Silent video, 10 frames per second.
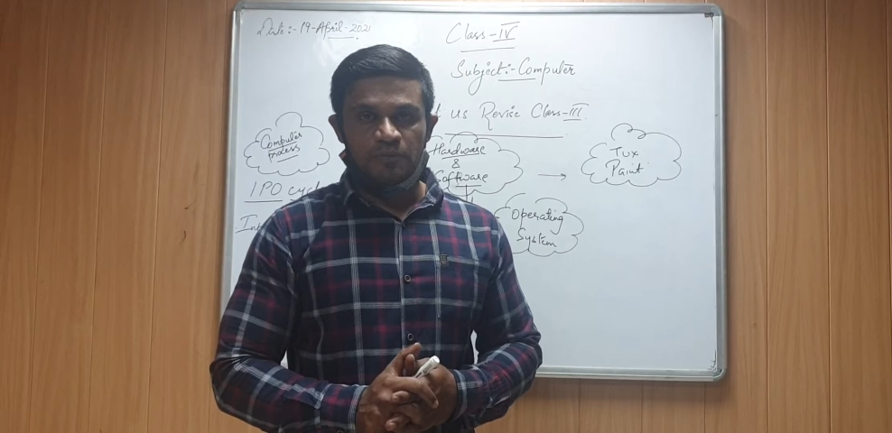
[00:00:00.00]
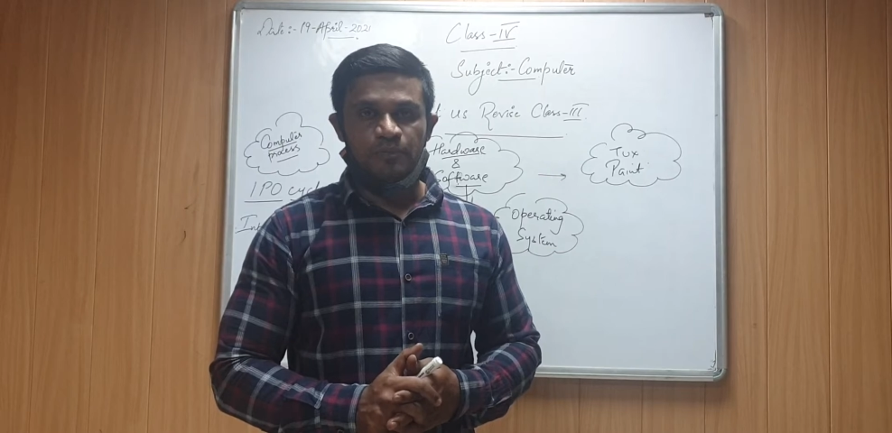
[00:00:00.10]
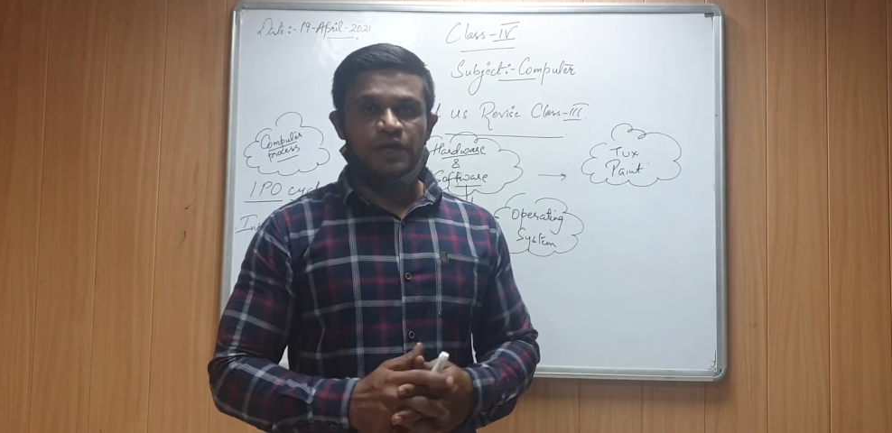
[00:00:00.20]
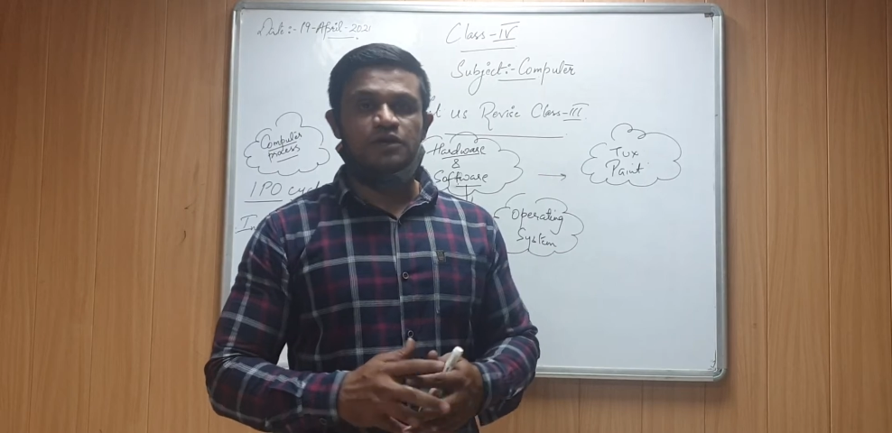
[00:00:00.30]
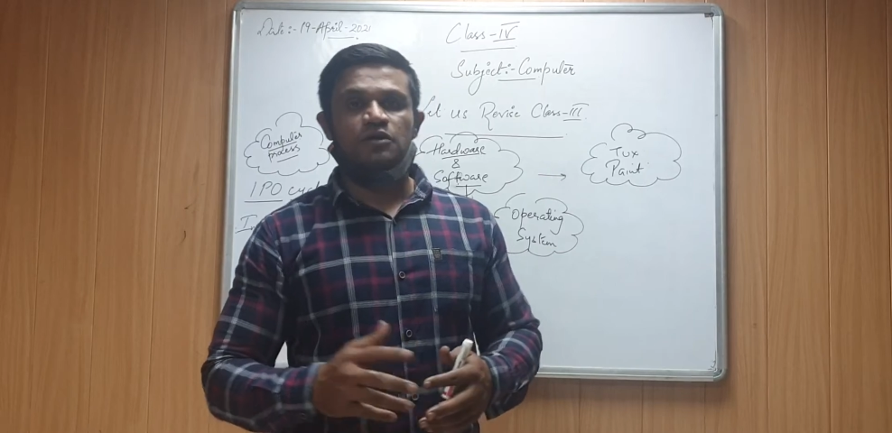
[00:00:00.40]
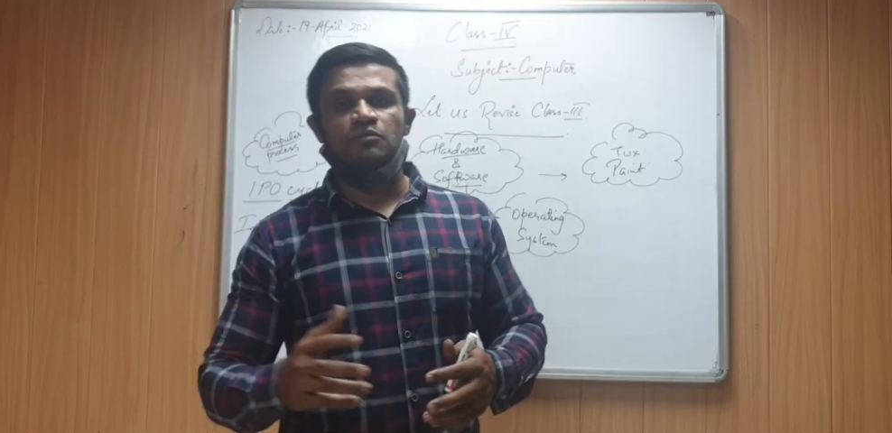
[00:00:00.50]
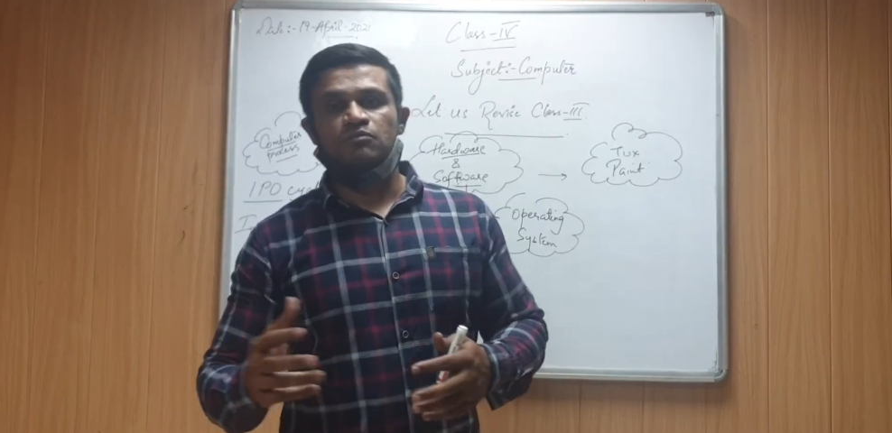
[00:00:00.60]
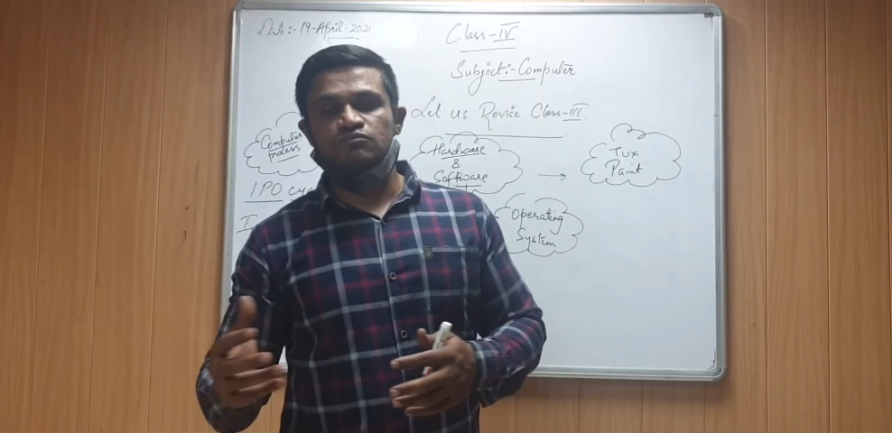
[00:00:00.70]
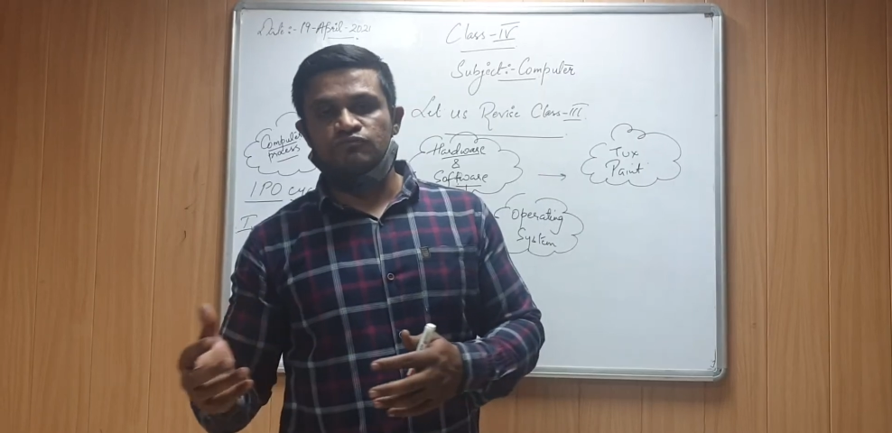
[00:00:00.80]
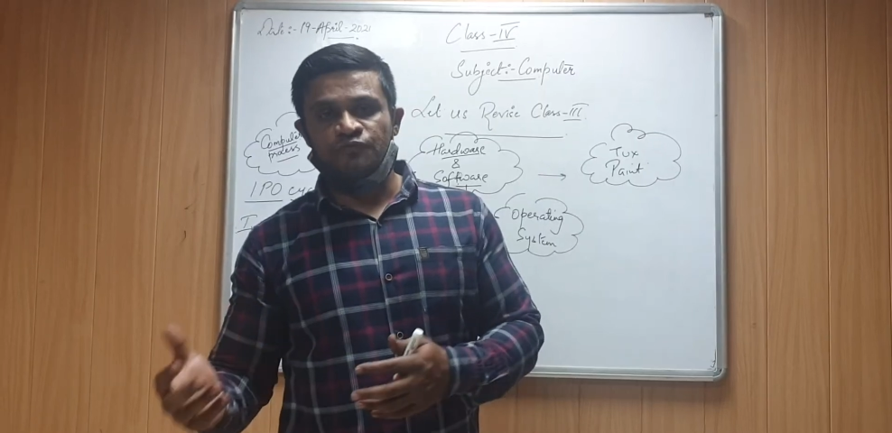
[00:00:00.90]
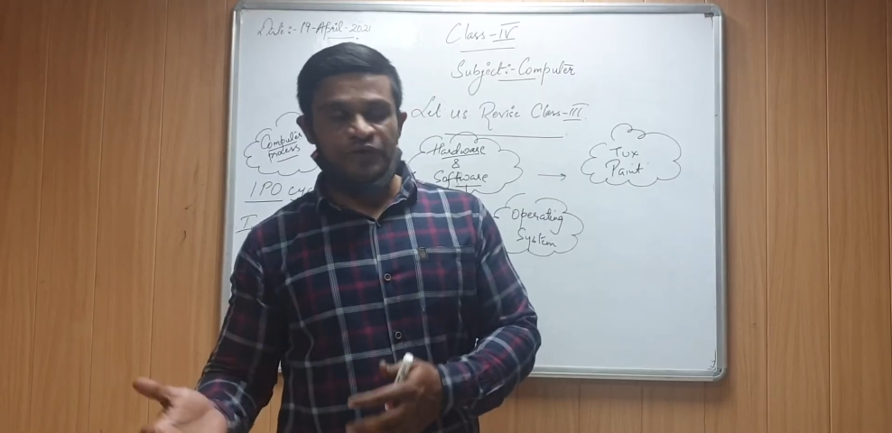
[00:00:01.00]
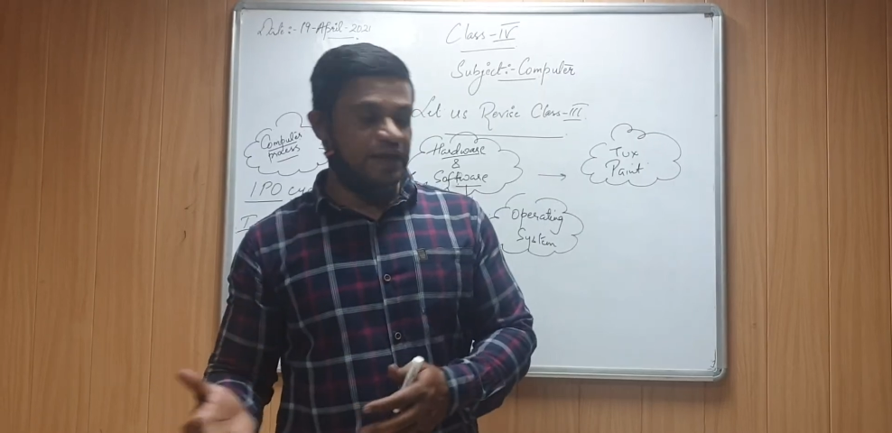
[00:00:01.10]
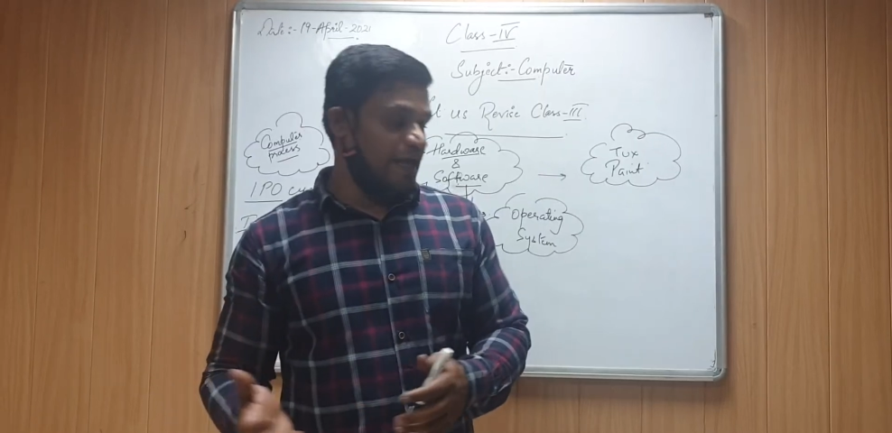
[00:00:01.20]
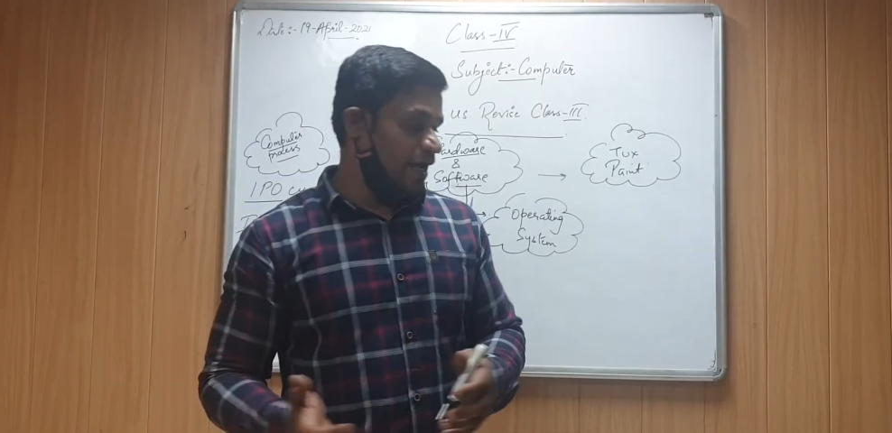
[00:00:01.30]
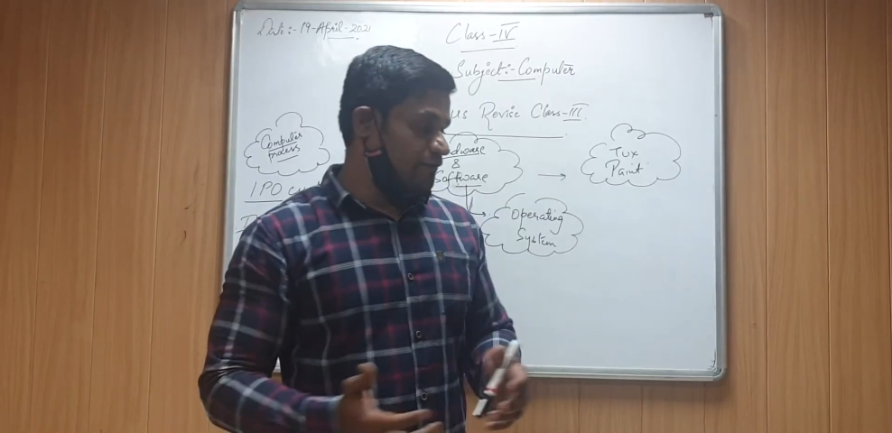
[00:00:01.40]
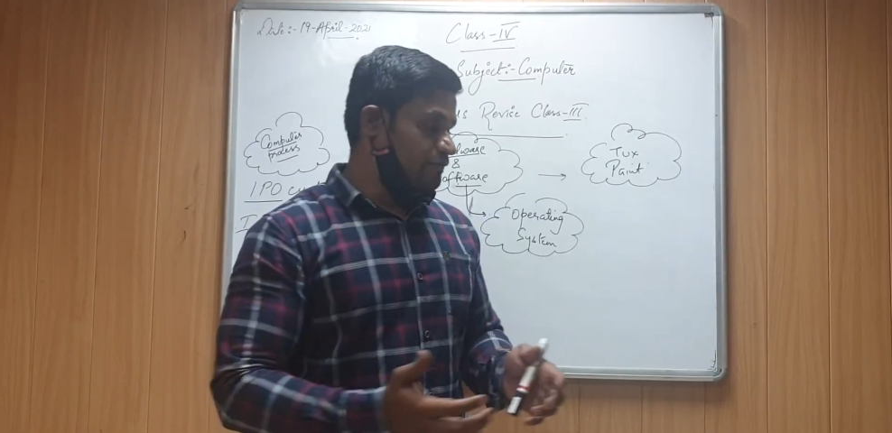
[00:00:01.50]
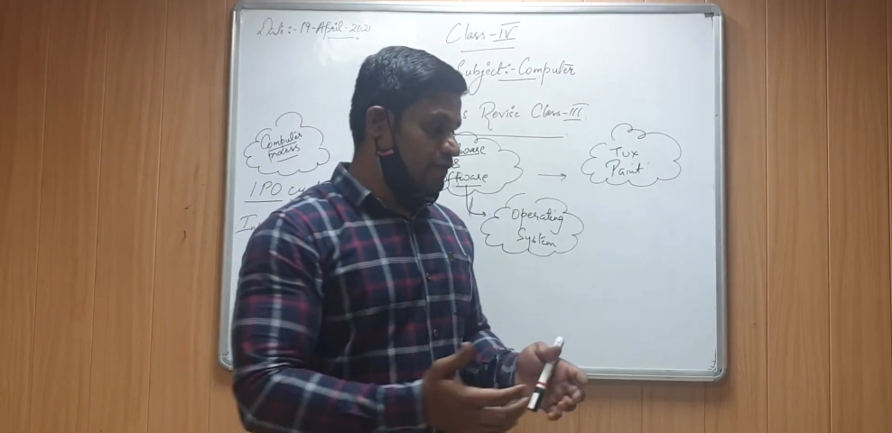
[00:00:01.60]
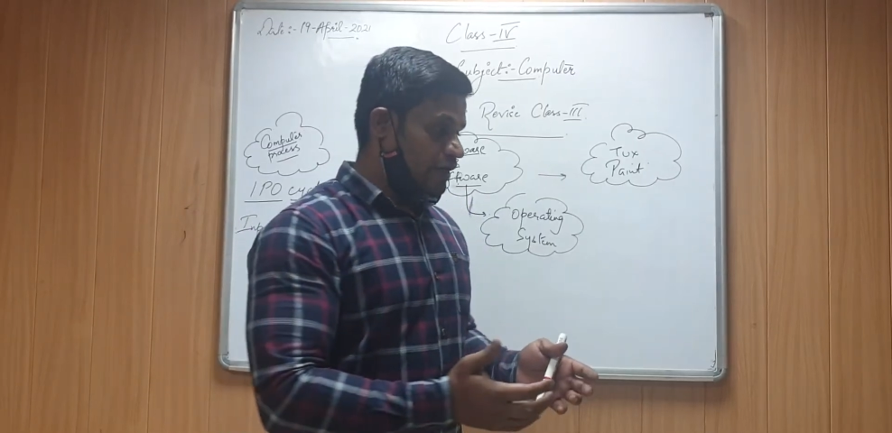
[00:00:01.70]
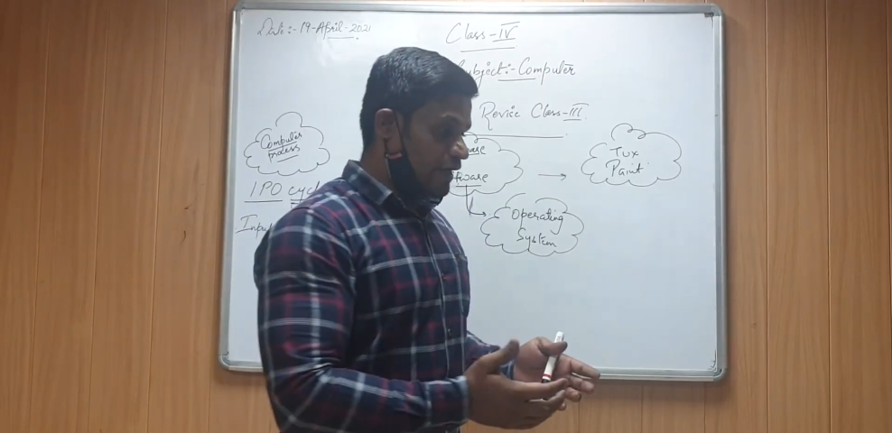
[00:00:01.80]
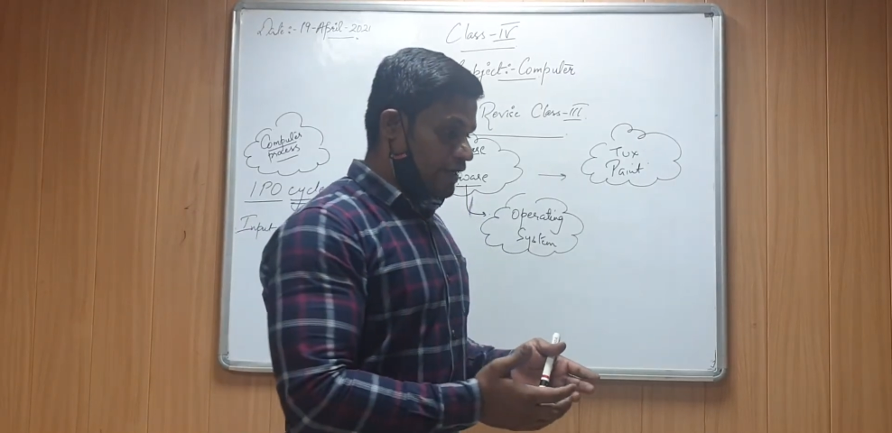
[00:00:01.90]
but we have
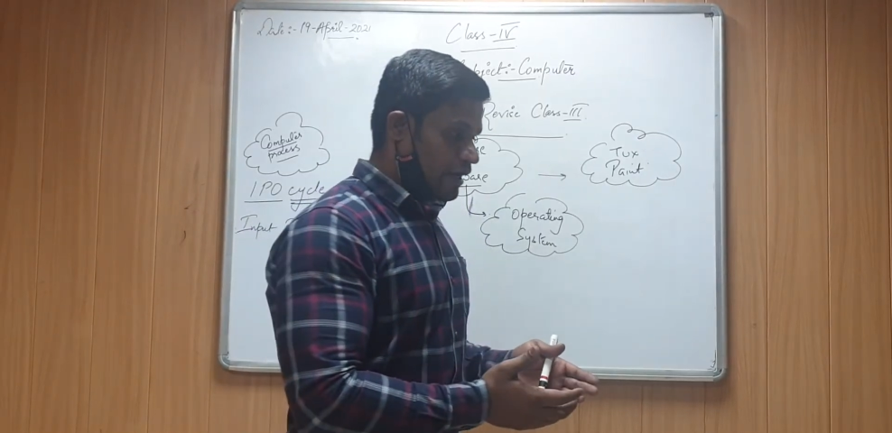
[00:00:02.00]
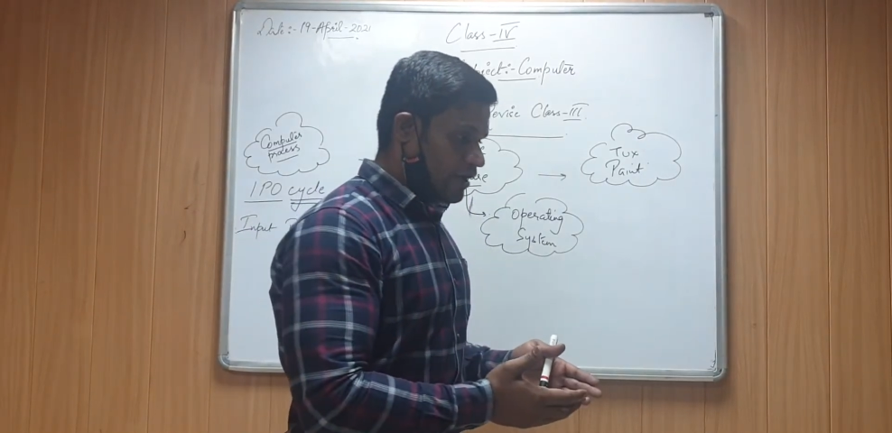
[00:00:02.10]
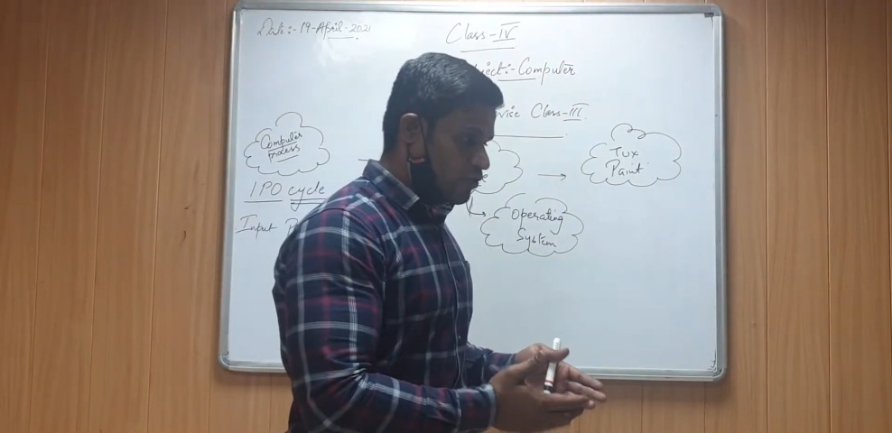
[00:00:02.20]
in our